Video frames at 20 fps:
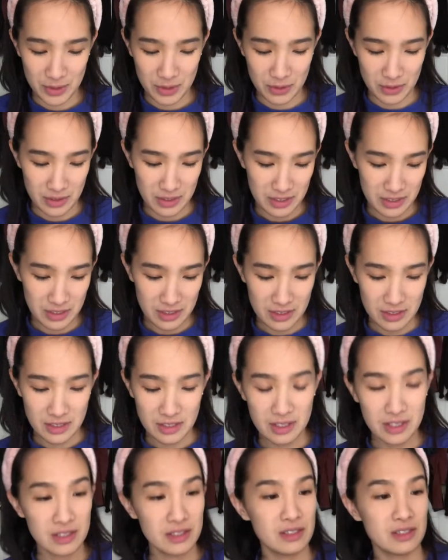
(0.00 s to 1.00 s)
So this is
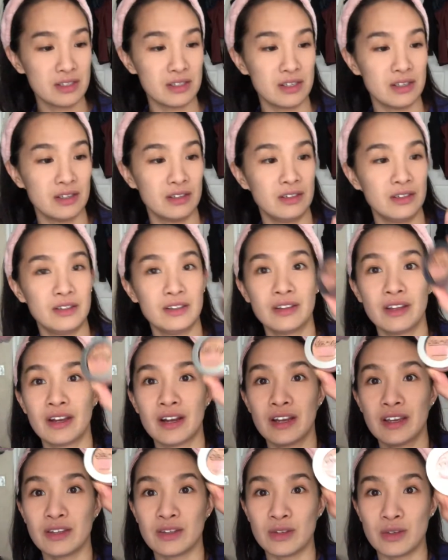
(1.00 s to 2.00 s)
the concealer
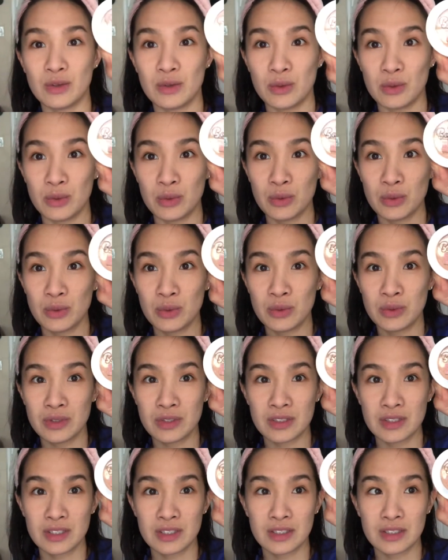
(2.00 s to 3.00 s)
that I
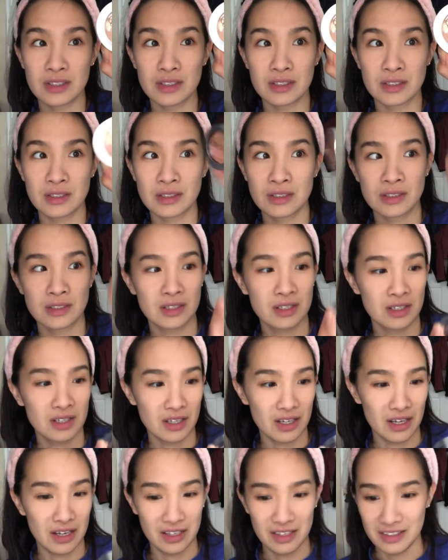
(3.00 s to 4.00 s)
used
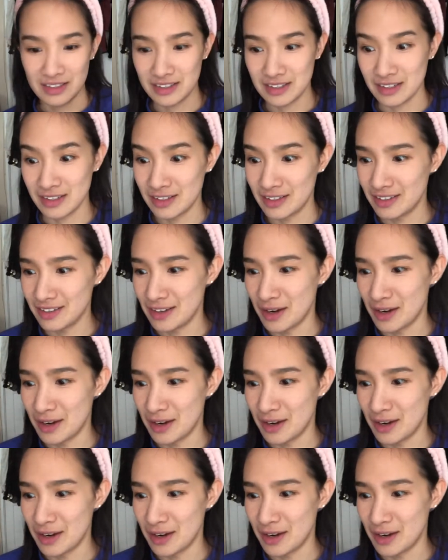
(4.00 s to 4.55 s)
and it's in